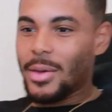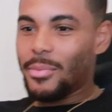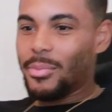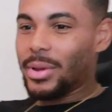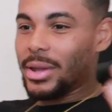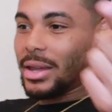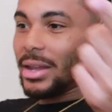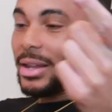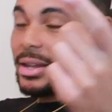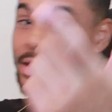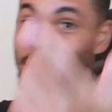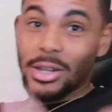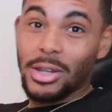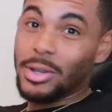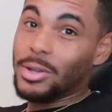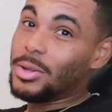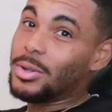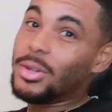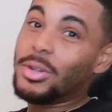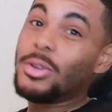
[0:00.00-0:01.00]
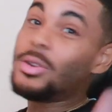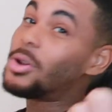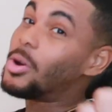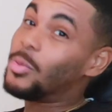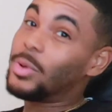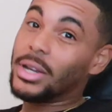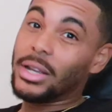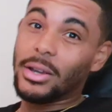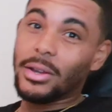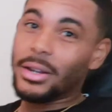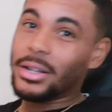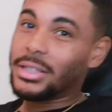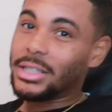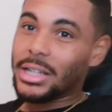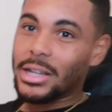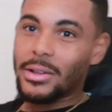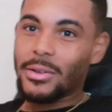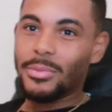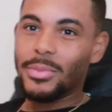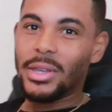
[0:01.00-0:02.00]
but you, you don't want to go to
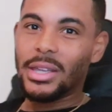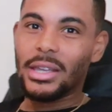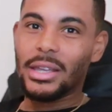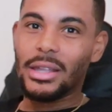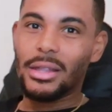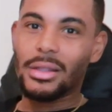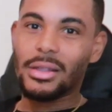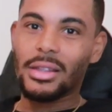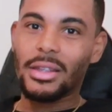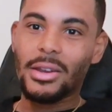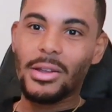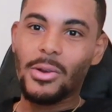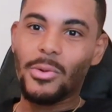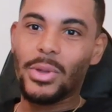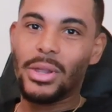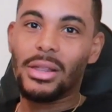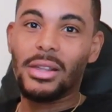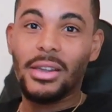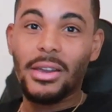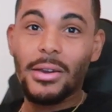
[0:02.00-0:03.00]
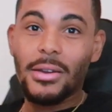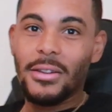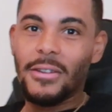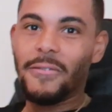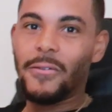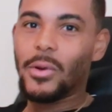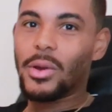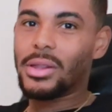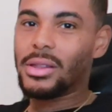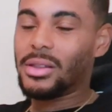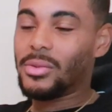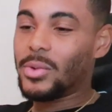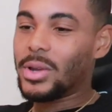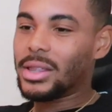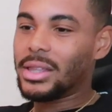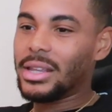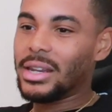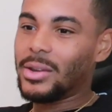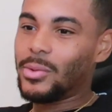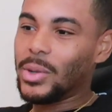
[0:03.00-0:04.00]
jail because, you know, with security forces,
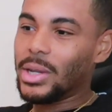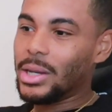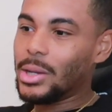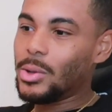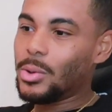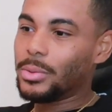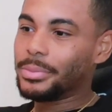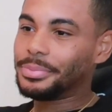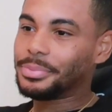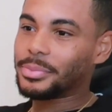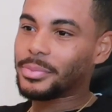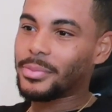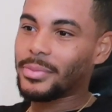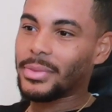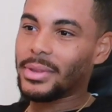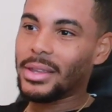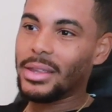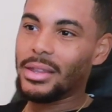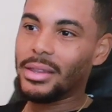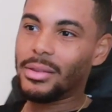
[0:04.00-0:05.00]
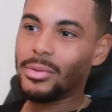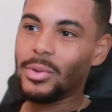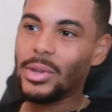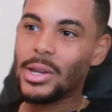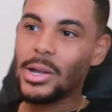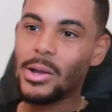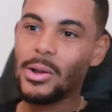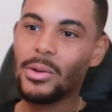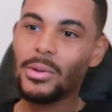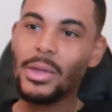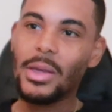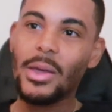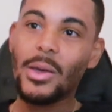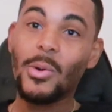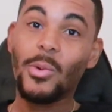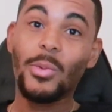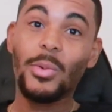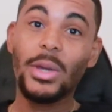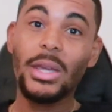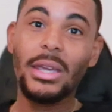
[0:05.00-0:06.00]
one thing that we do is we know
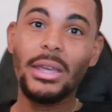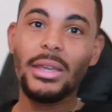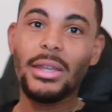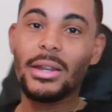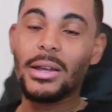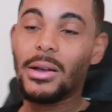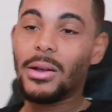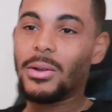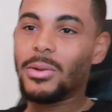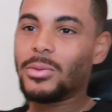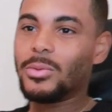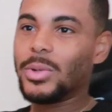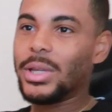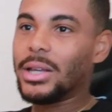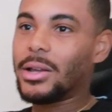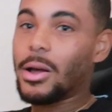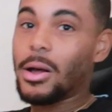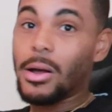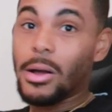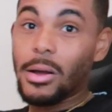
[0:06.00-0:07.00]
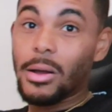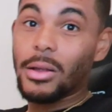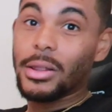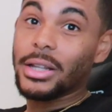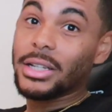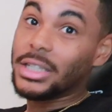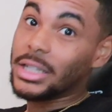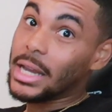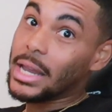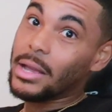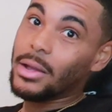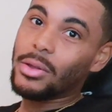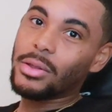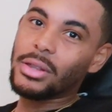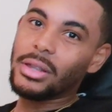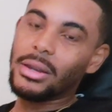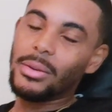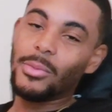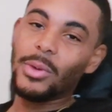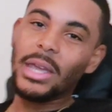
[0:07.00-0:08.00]
we you know we call the jails
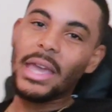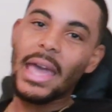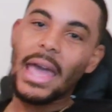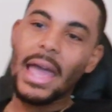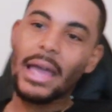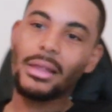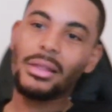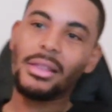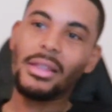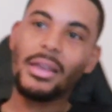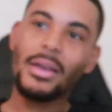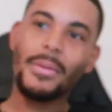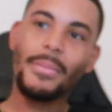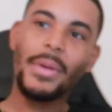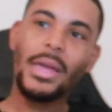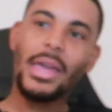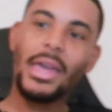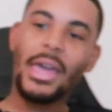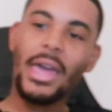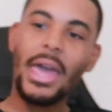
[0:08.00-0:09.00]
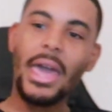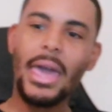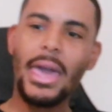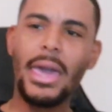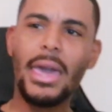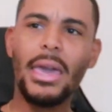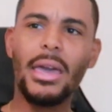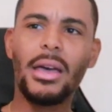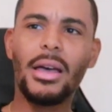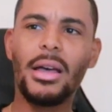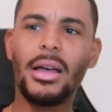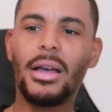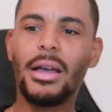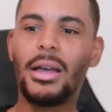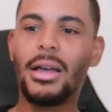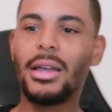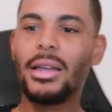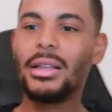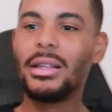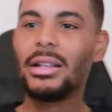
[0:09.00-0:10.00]
and we ask them, hey,
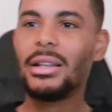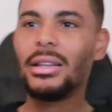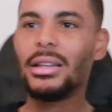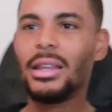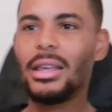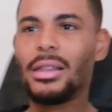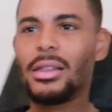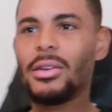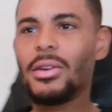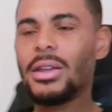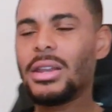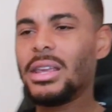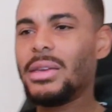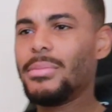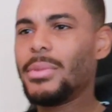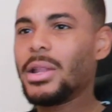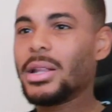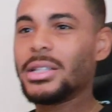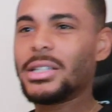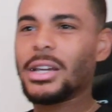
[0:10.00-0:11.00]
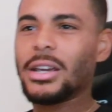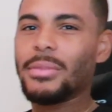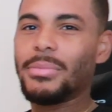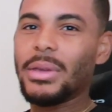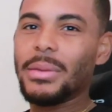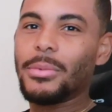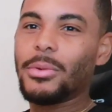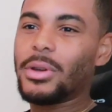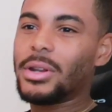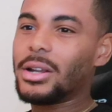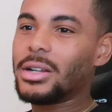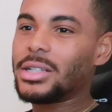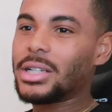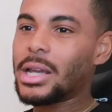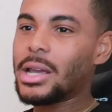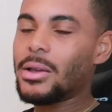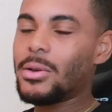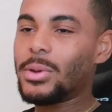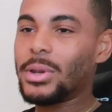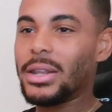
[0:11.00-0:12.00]
uh, is there any military people in their
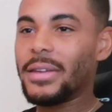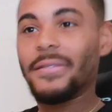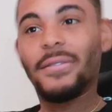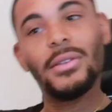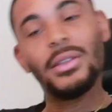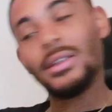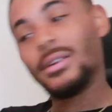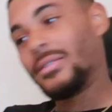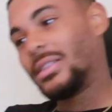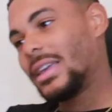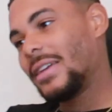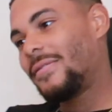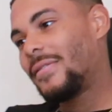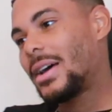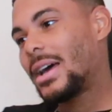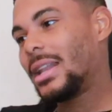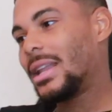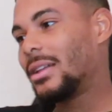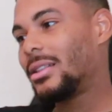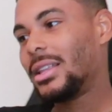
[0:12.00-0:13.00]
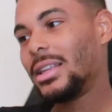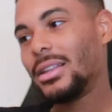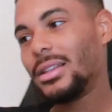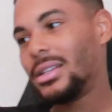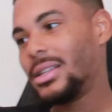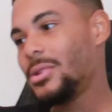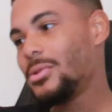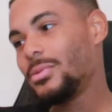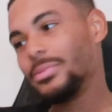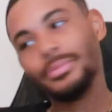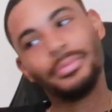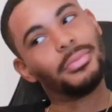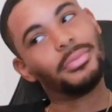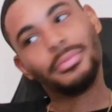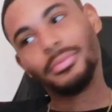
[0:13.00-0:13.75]
jail? And if, you know if they find out that it's you,